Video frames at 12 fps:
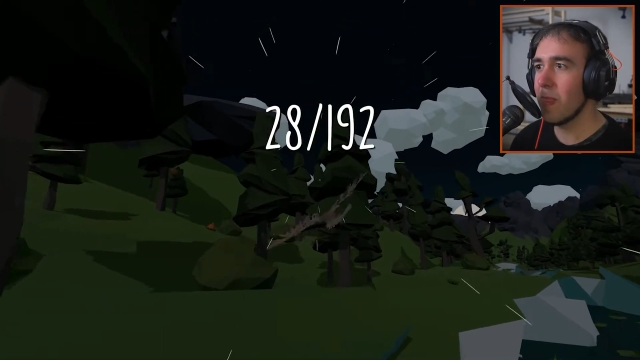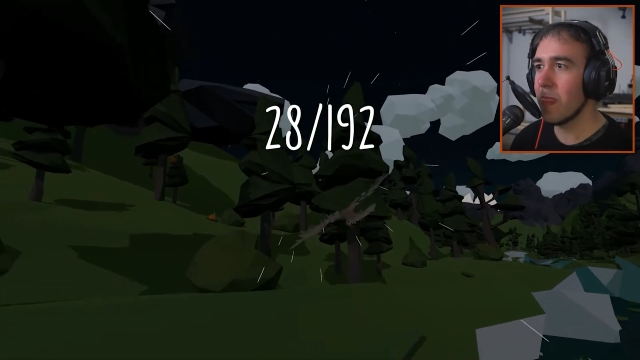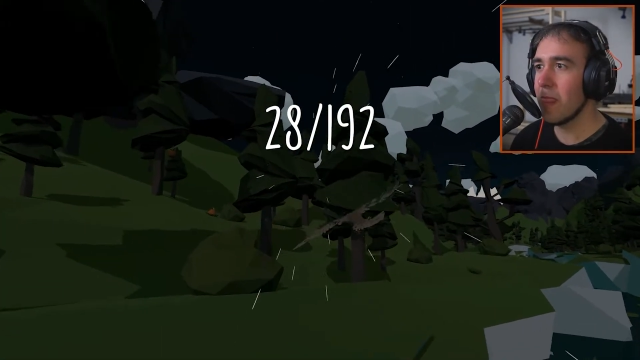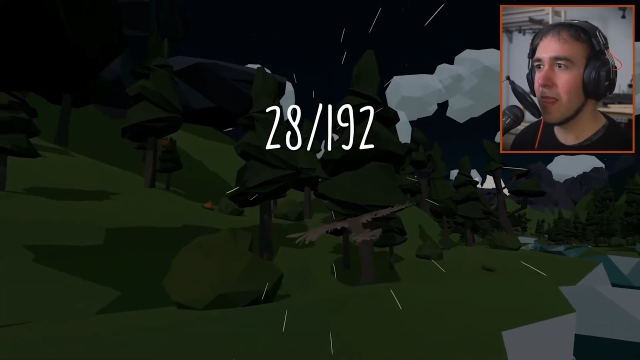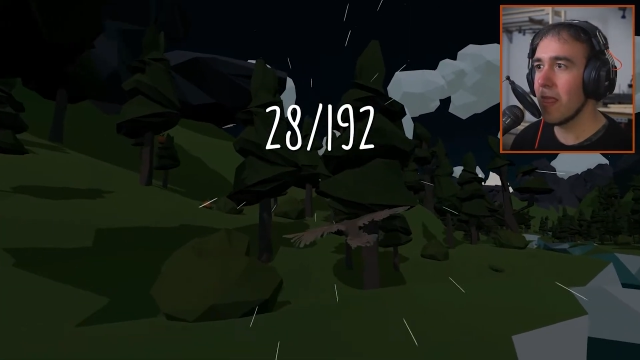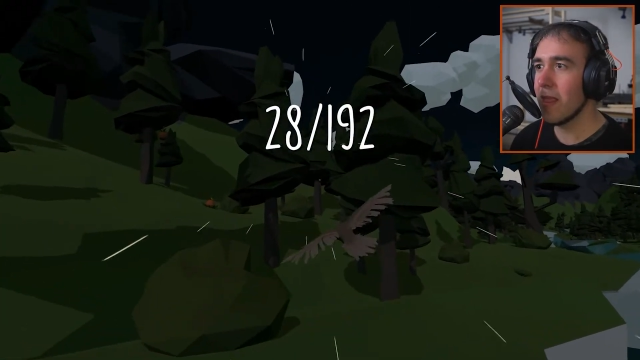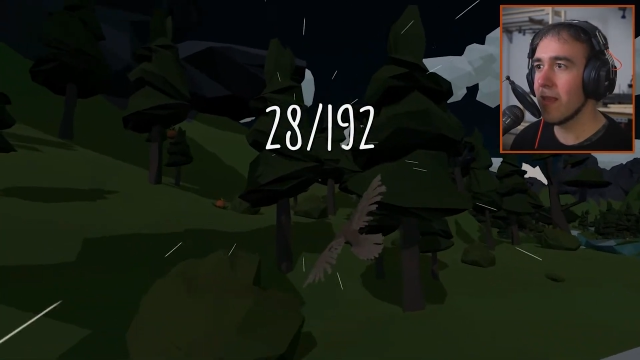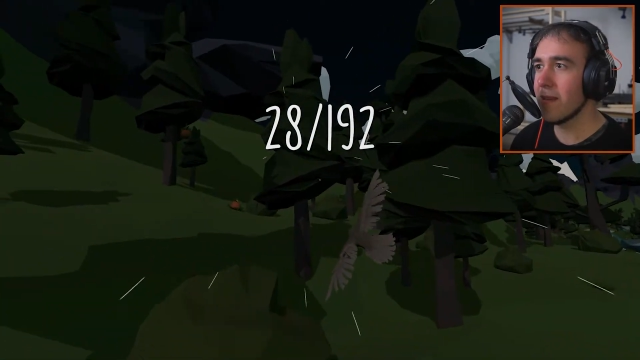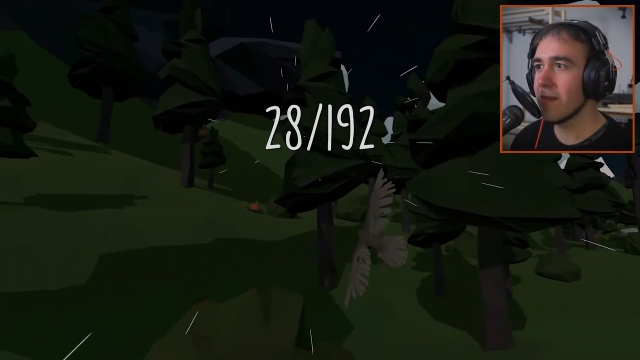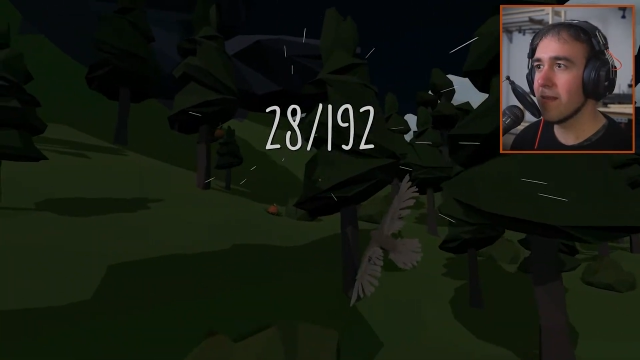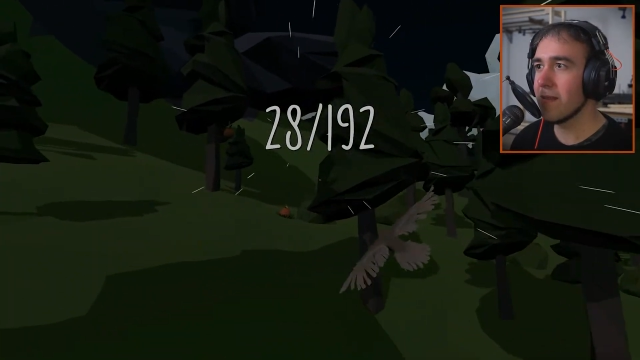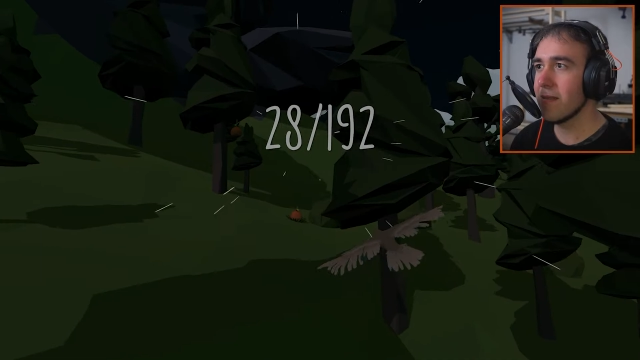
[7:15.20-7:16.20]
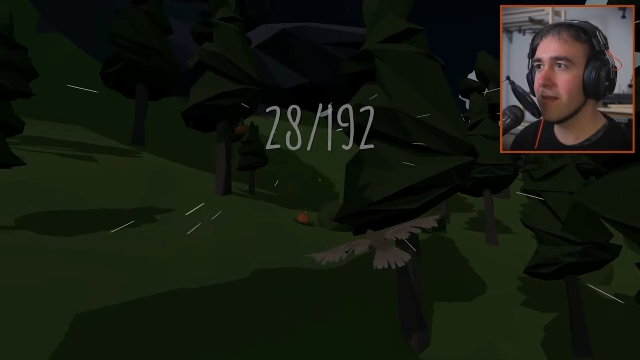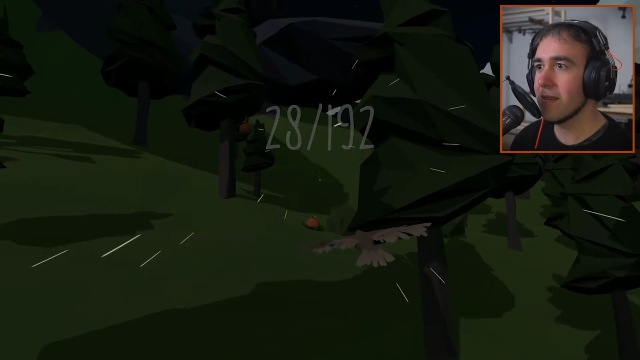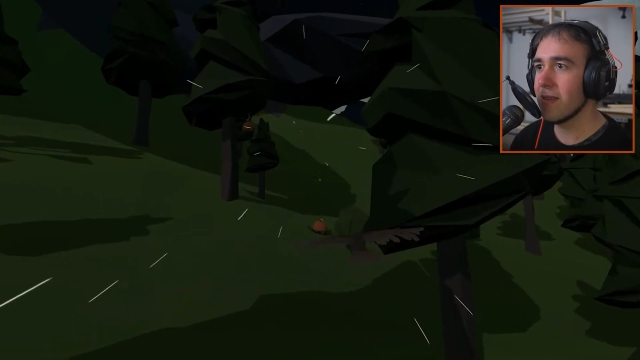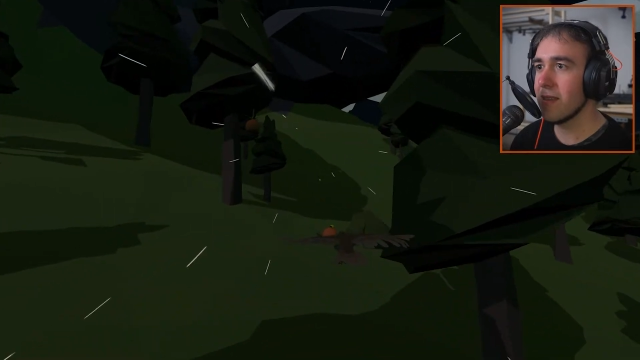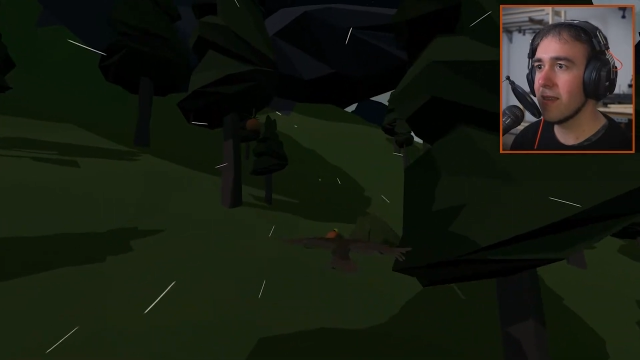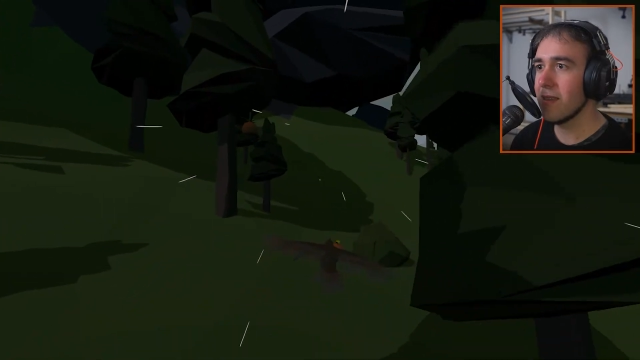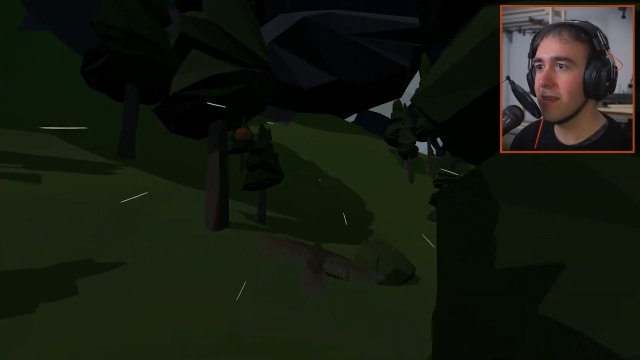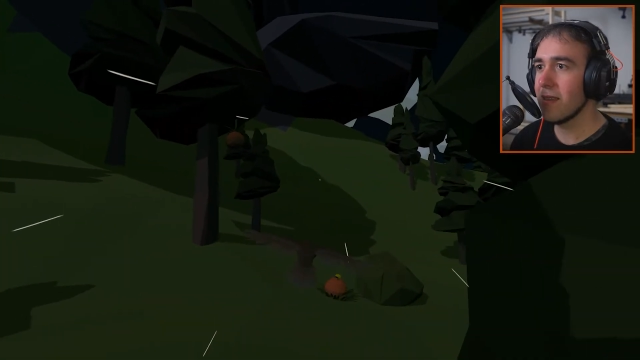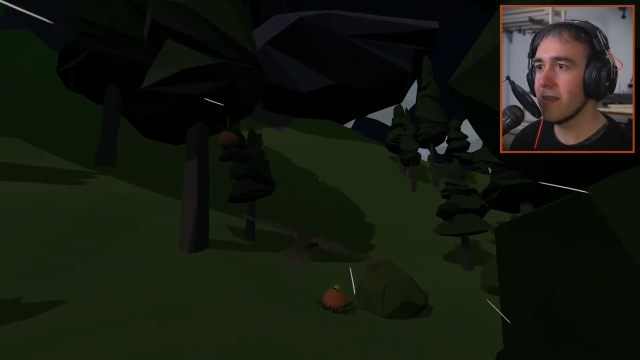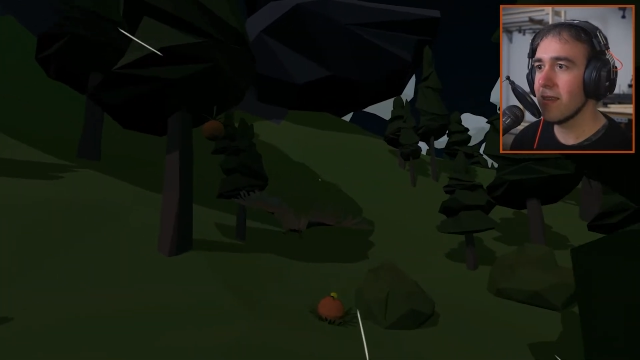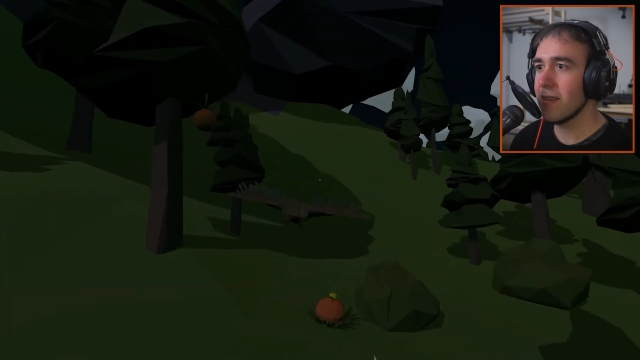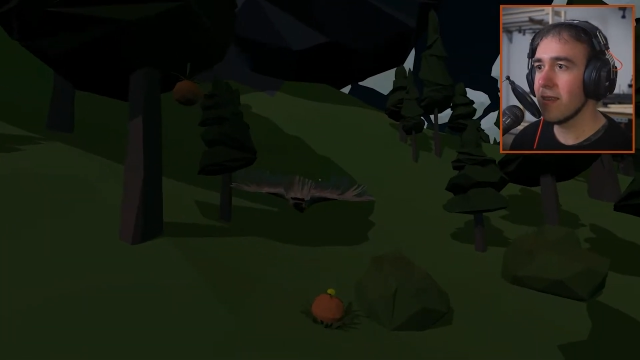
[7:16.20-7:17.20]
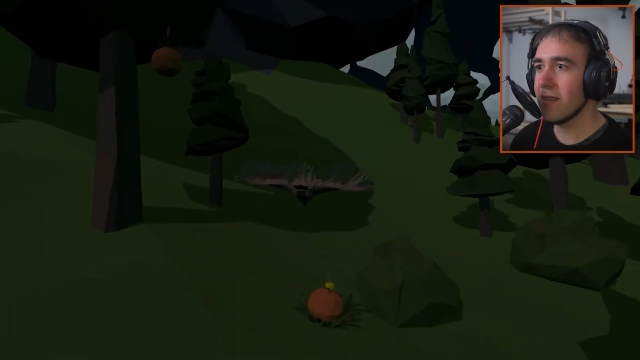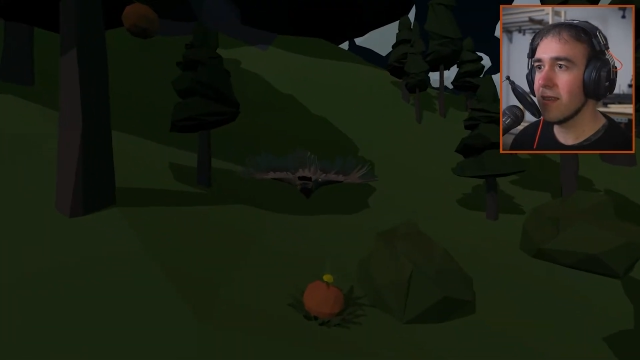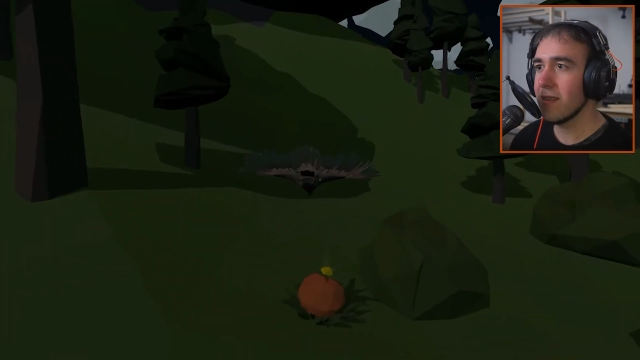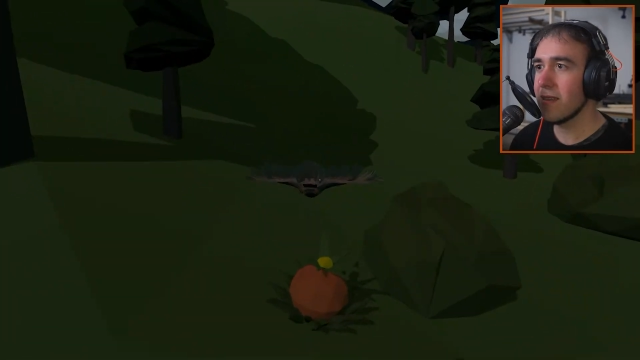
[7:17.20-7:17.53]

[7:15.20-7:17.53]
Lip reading: Nobody speaks.